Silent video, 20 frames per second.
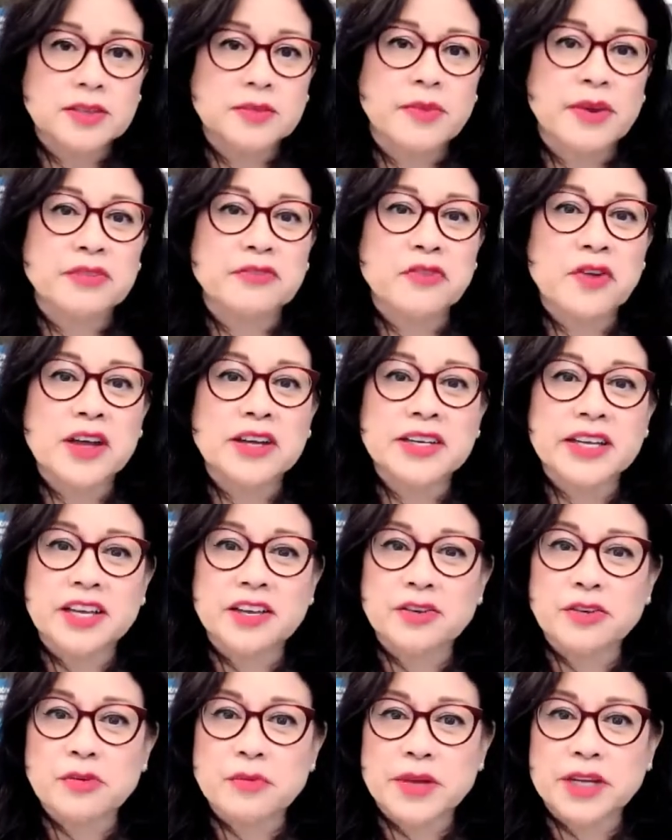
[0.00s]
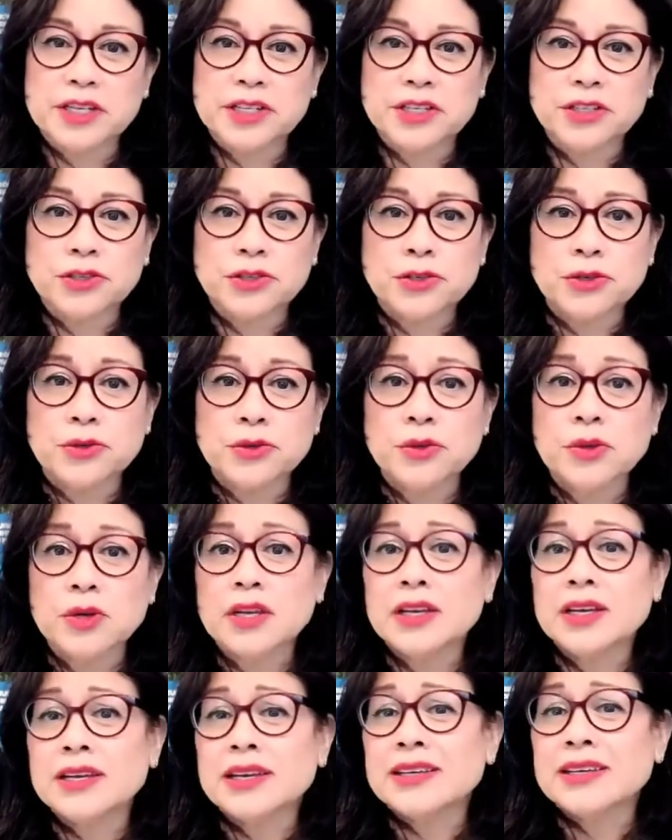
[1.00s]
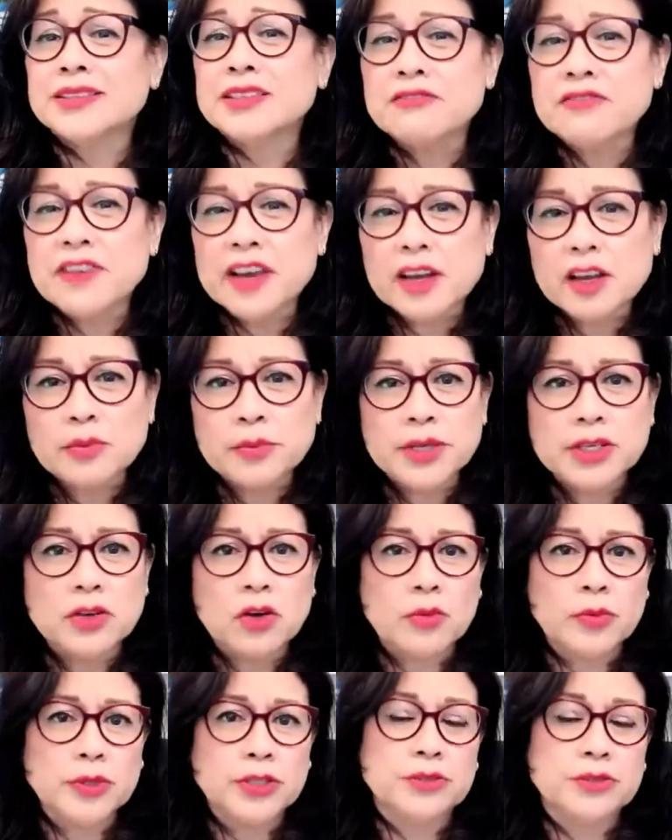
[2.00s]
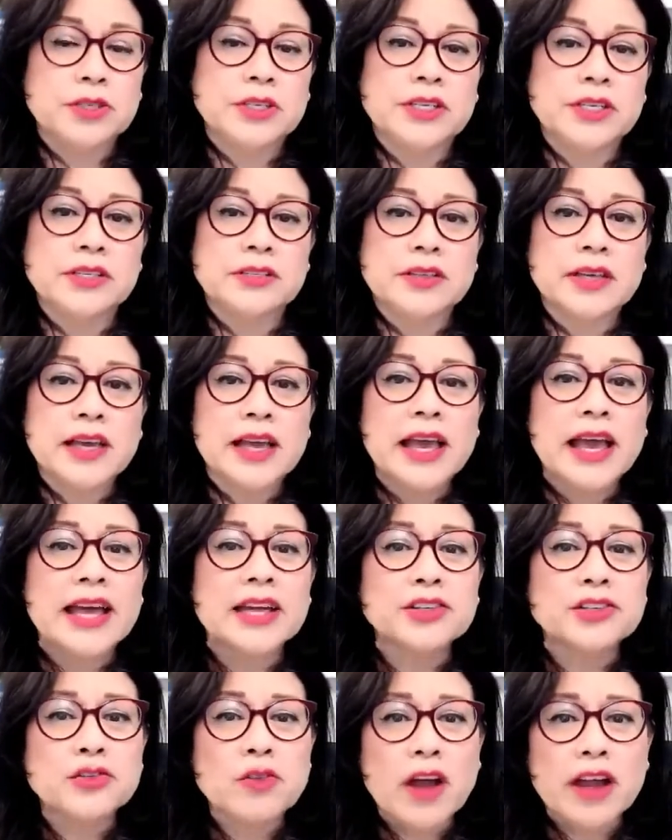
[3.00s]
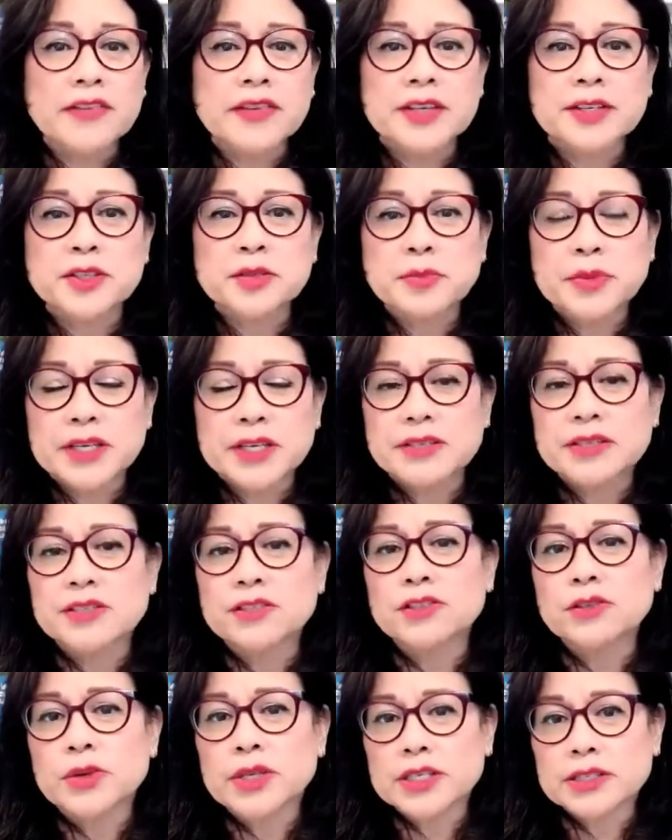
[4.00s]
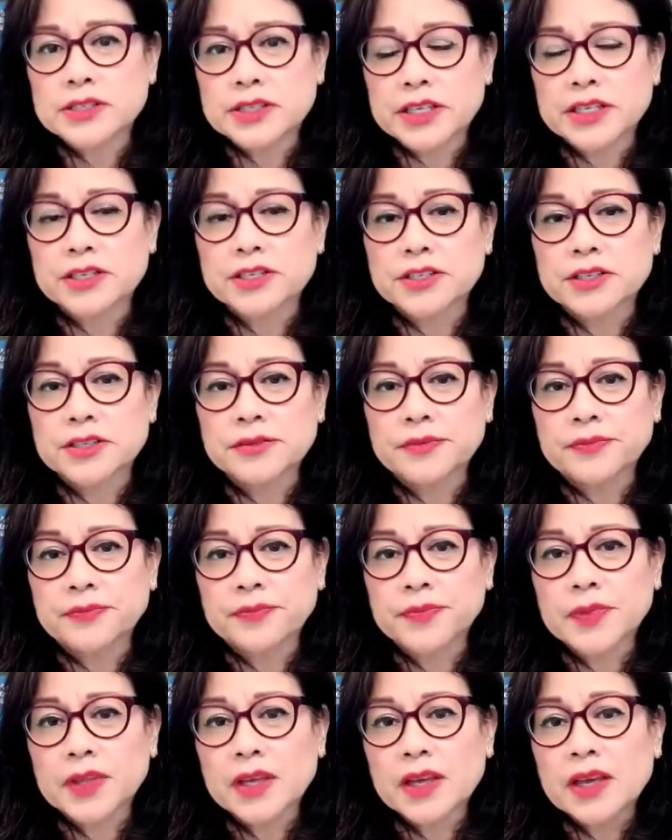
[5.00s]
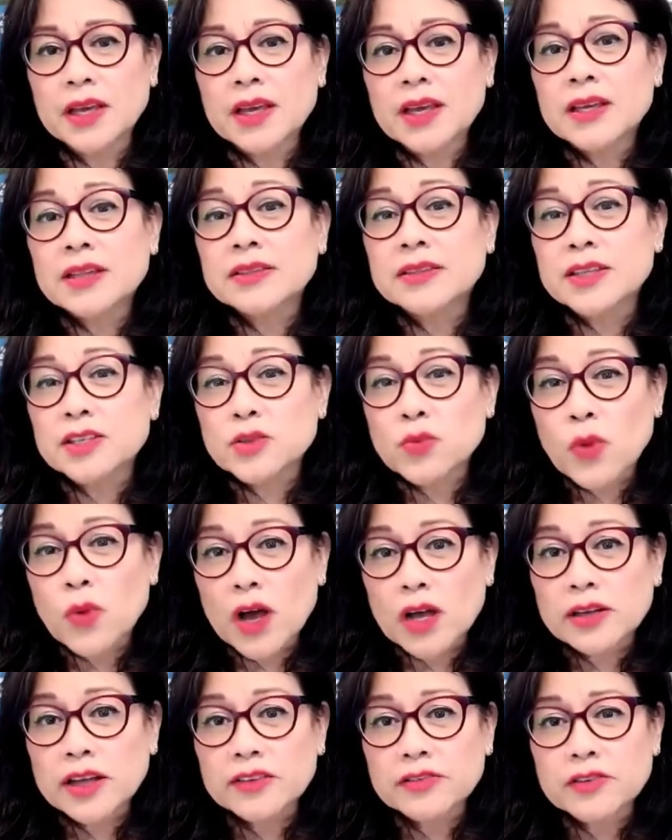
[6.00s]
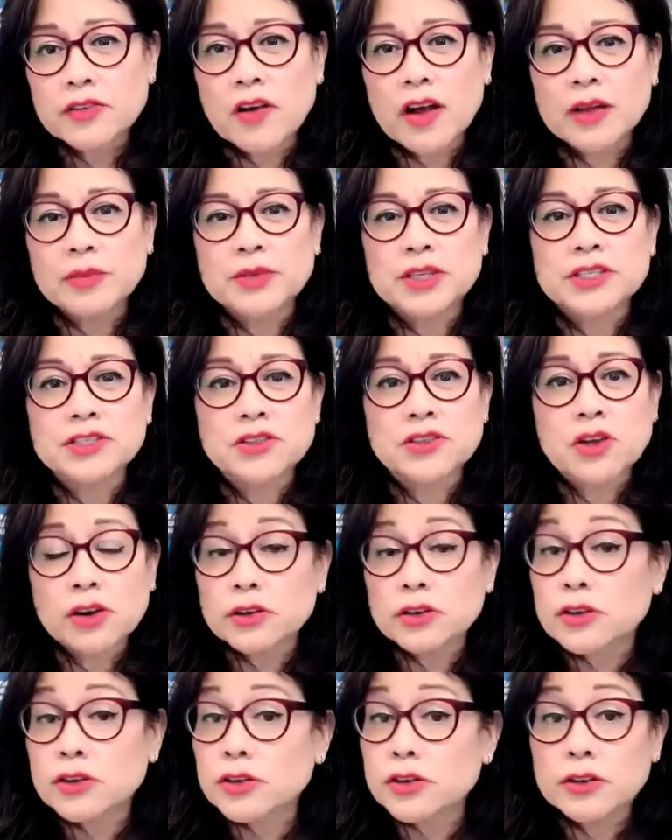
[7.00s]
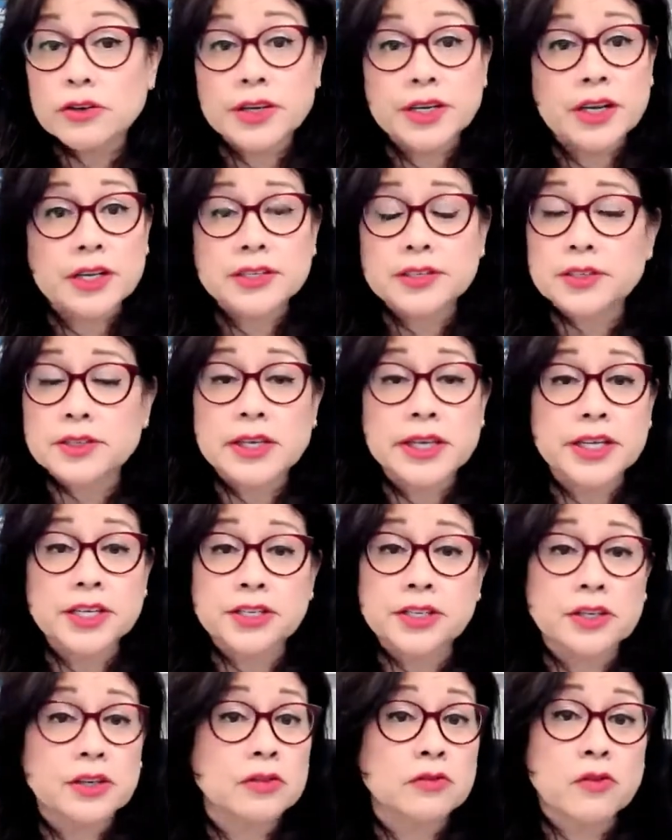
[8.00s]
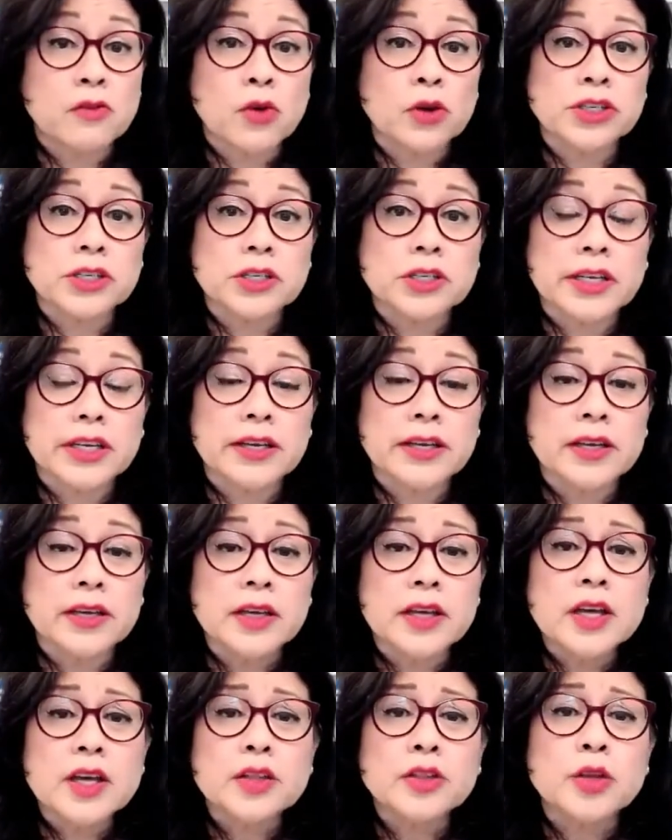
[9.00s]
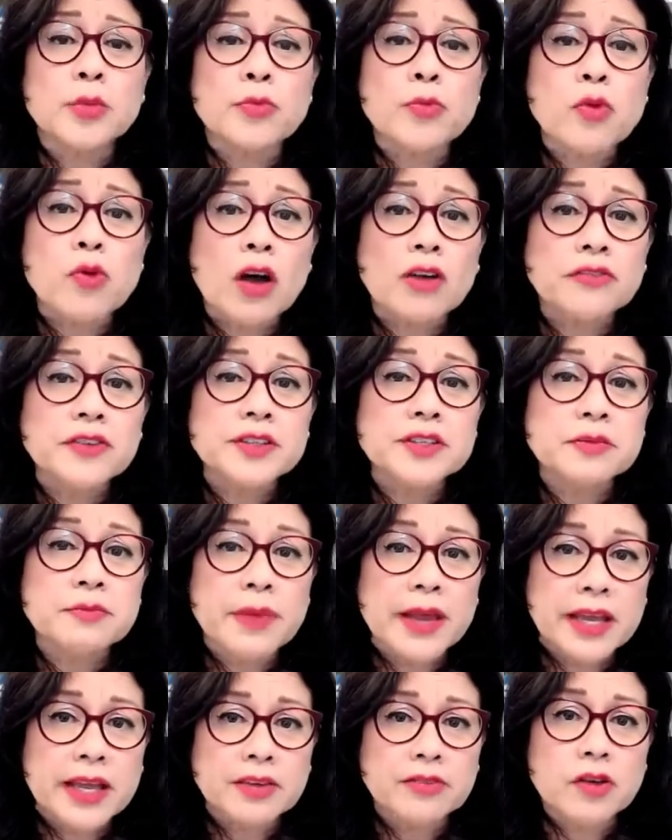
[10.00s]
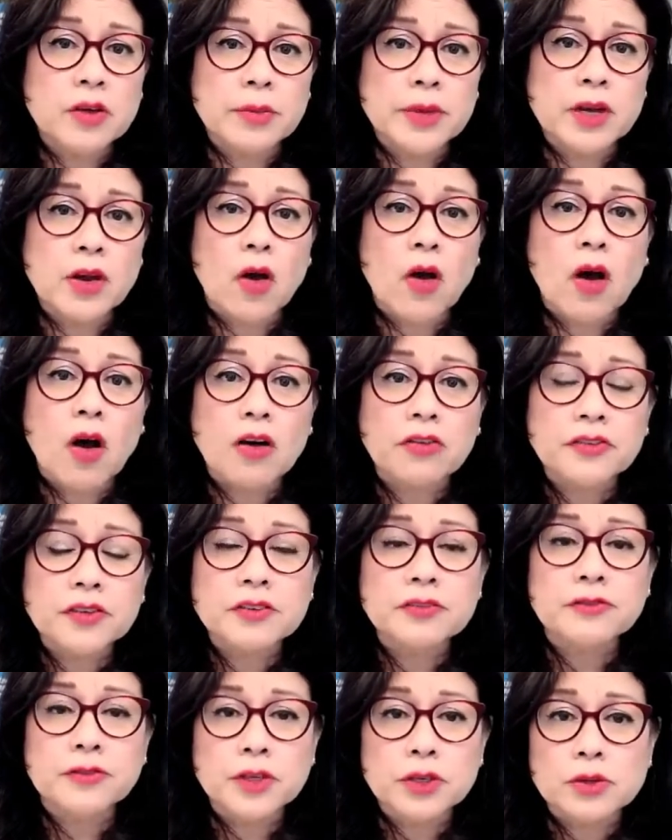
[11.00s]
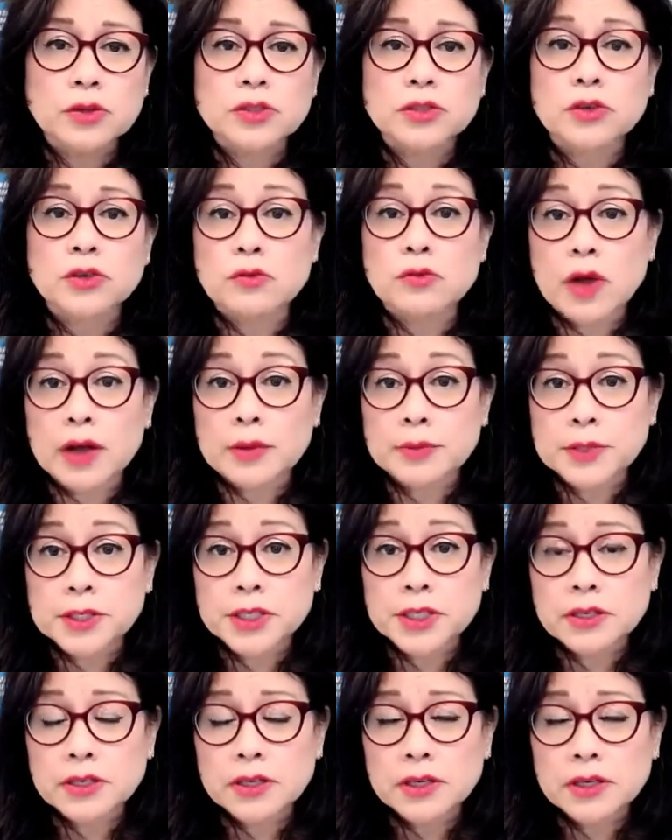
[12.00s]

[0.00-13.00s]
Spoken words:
my friend Ingrid mentioned too, development opportunities, and driving species to extinction. This wildlife crime does not occur in isolation, unfortunately. The profits made from it often fuels corruption